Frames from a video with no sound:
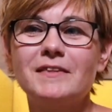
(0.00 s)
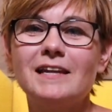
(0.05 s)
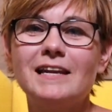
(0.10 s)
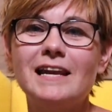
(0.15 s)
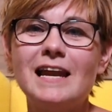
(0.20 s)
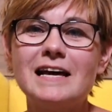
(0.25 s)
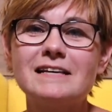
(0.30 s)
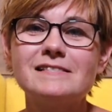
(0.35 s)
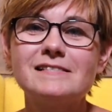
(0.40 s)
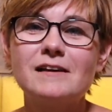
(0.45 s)

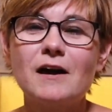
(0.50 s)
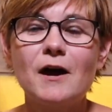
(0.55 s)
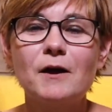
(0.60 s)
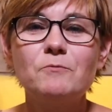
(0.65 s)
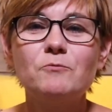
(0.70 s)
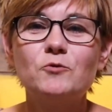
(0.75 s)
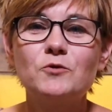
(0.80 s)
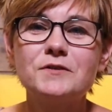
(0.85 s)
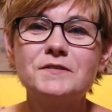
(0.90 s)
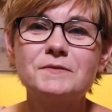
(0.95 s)
Last
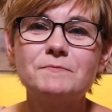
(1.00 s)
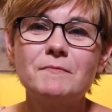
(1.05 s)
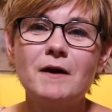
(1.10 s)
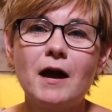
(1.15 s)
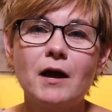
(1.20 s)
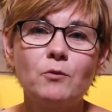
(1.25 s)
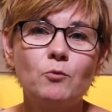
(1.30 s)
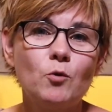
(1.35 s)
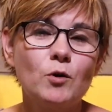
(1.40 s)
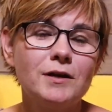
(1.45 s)
time was
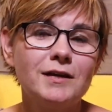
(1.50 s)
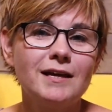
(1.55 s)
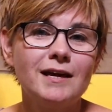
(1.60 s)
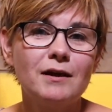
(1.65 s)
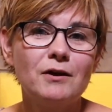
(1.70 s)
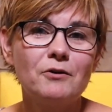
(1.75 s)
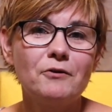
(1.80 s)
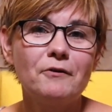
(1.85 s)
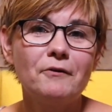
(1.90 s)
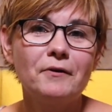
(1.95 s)
my 1
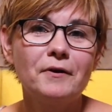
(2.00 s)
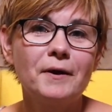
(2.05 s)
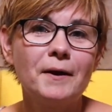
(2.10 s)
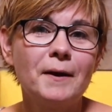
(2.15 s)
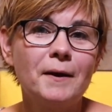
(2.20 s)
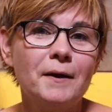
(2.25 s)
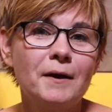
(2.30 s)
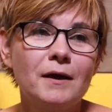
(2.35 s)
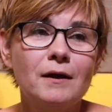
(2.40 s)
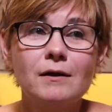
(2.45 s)
year
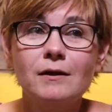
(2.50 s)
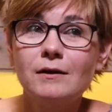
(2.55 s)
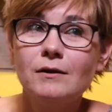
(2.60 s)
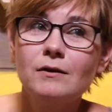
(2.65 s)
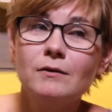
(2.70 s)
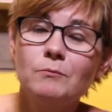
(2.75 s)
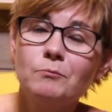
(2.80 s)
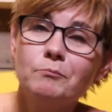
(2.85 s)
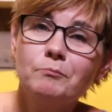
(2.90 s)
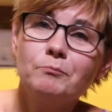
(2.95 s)

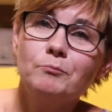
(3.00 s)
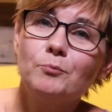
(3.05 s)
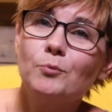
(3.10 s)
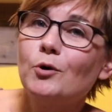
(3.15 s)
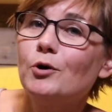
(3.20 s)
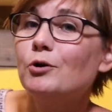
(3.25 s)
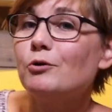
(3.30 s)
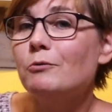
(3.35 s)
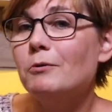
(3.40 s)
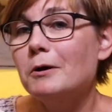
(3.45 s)

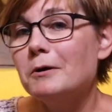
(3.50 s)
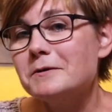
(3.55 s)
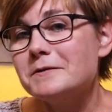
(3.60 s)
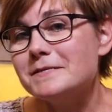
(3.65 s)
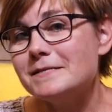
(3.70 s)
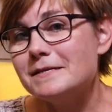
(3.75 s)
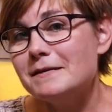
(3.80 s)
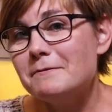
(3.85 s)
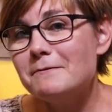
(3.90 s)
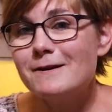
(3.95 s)

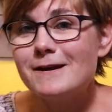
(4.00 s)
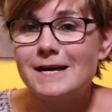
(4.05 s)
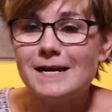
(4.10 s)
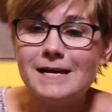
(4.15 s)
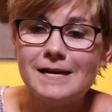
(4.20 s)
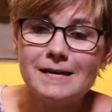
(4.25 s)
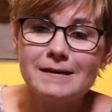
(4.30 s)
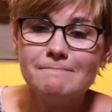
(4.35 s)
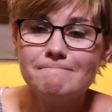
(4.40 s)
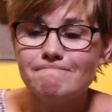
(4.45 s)

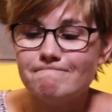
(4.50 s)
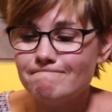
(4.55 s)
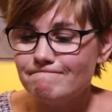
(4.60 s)
pottery,